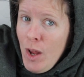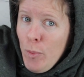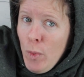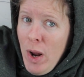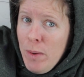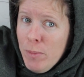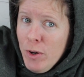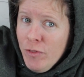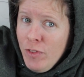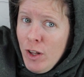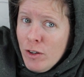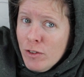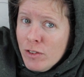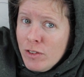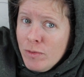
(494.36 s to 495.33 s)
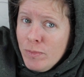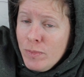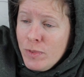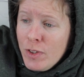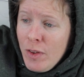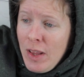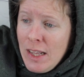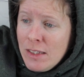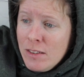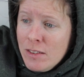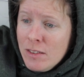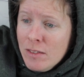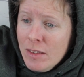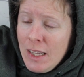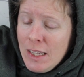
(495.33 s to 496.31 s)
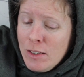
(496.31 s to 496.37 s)
rainbow flows. So
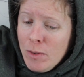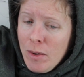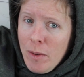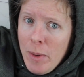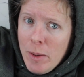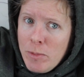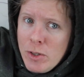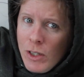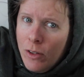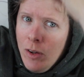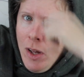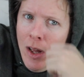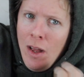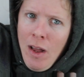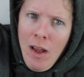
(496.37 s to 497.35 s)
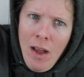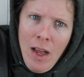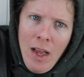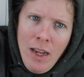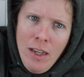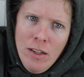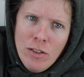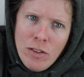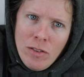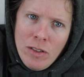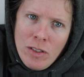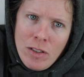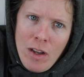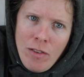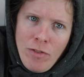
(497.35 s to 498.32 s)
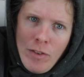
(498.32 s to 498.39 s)
that's what I'm up to. I can turn
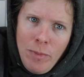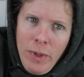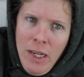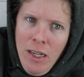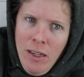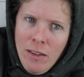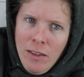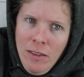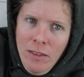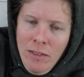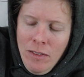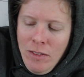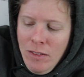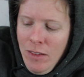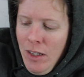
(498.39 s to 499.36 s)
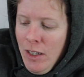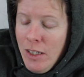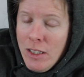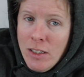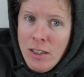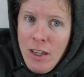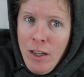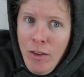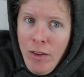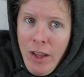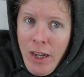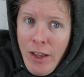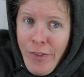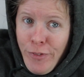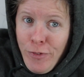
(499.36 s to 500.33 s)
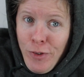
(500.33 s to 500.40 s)
this off from here. I can continue laying
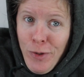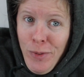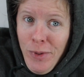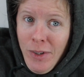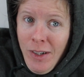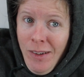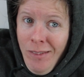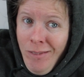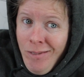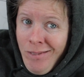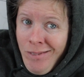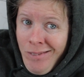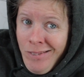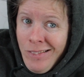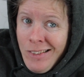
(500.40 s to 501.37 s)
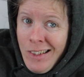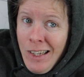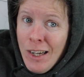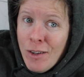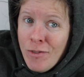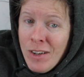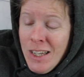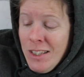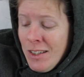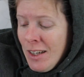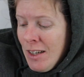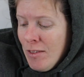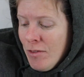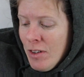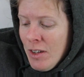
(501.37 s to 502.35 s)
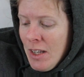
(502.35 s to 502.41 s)
on the floor. See how fast I
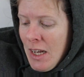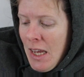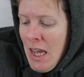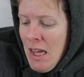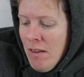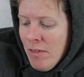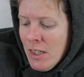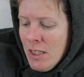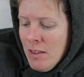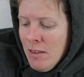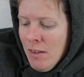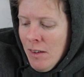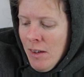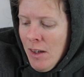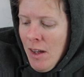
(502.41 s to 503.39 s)
get in front of that canvas.